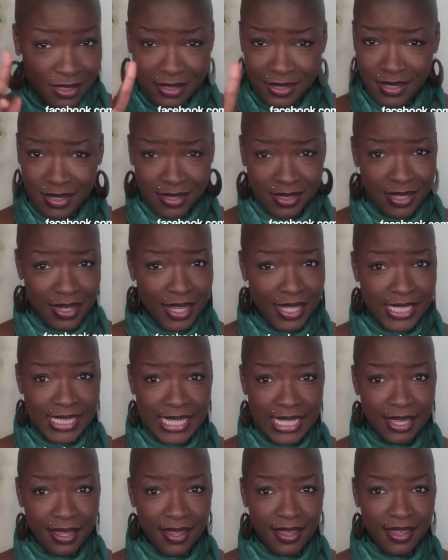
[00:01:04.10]
it's just an
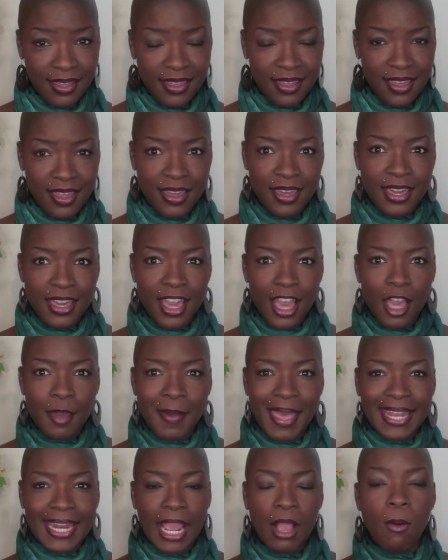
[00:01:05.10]
idea,
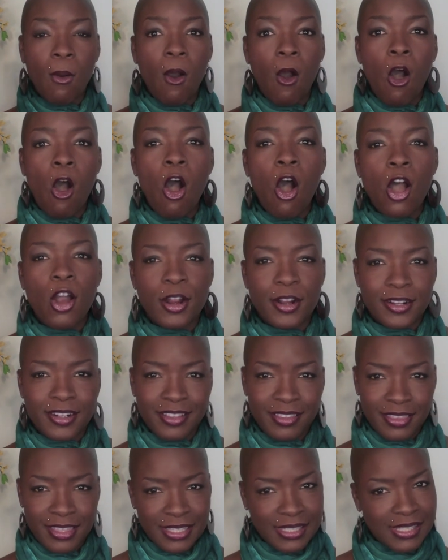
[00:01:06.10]
about how hard
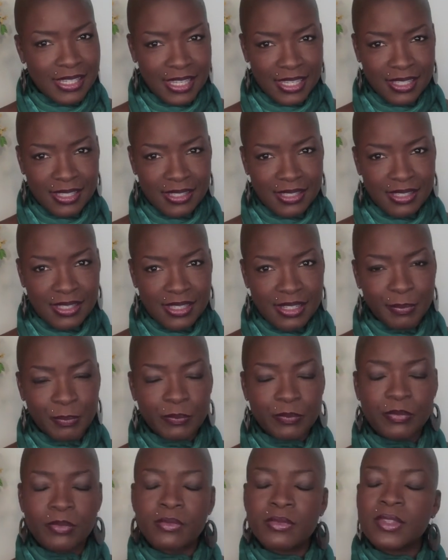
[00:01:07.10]
this is?
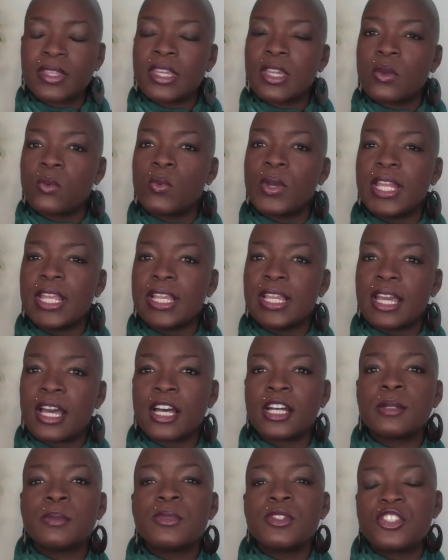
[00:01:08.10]
When it
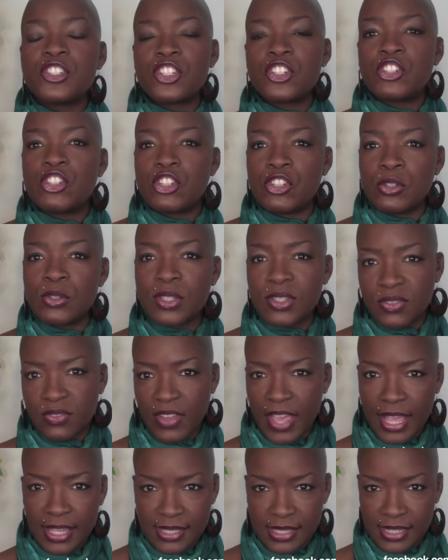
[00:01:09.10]
comes to juice
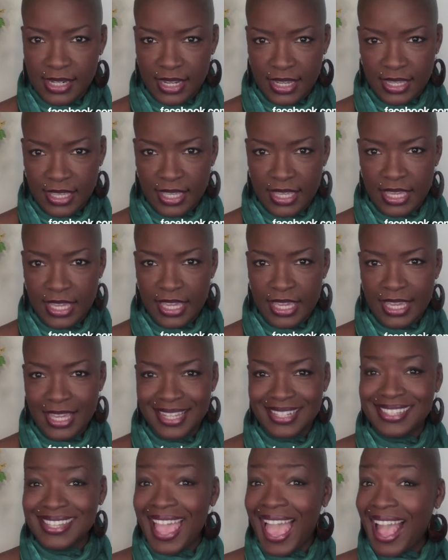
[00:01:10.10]
fasting,
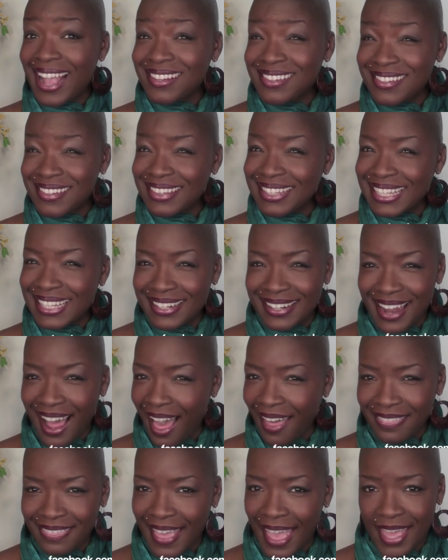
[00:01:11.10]
it's actually
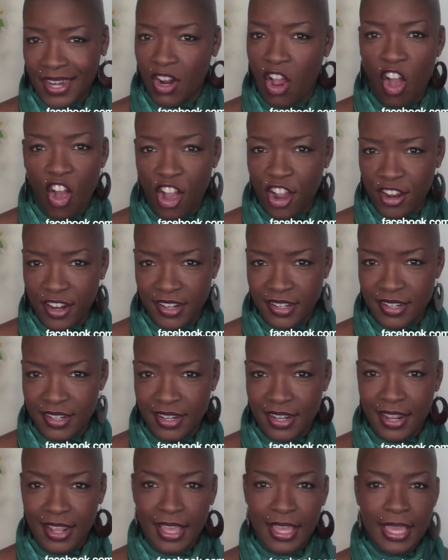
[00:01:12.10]
not that hard.
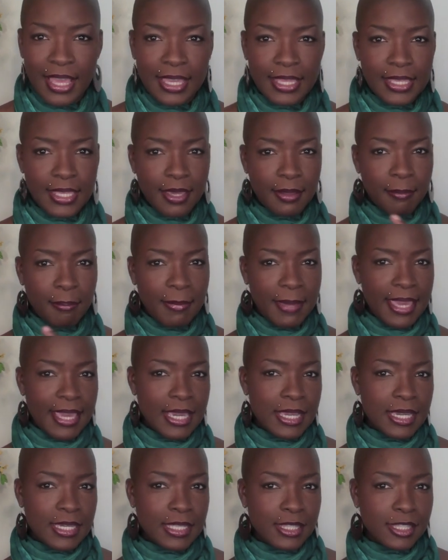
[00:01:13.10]
You
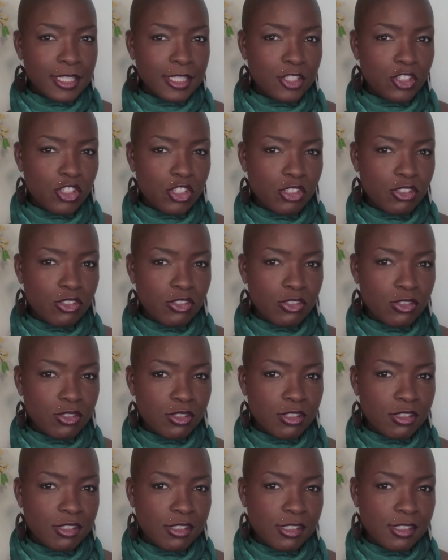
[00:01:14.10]
make the
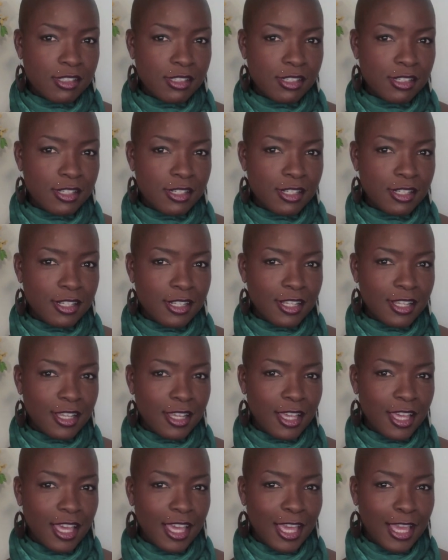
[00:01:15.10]
juice,
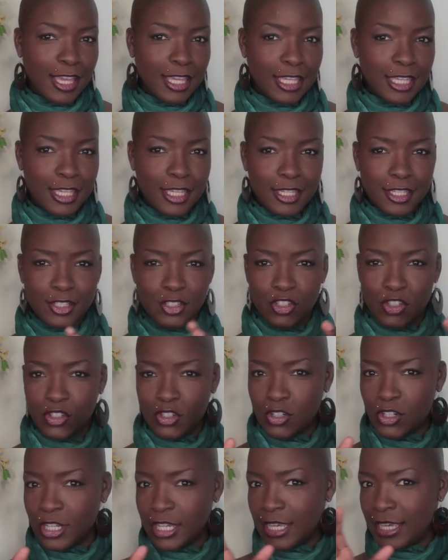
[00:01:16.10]
you
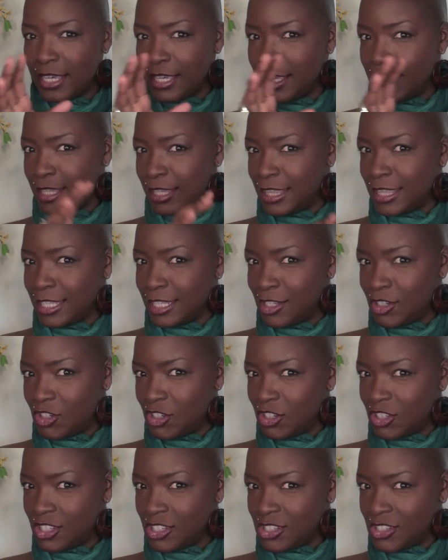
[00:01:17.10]
drink the
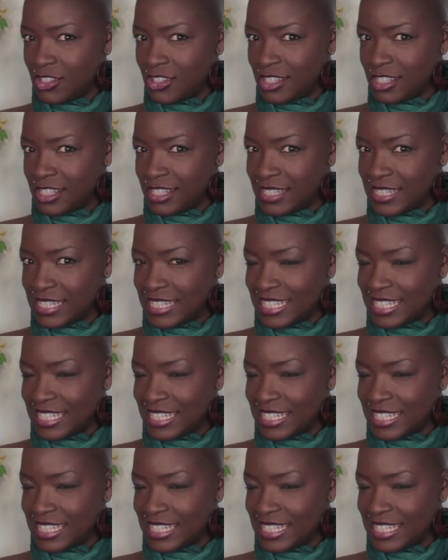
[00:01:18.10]
juice,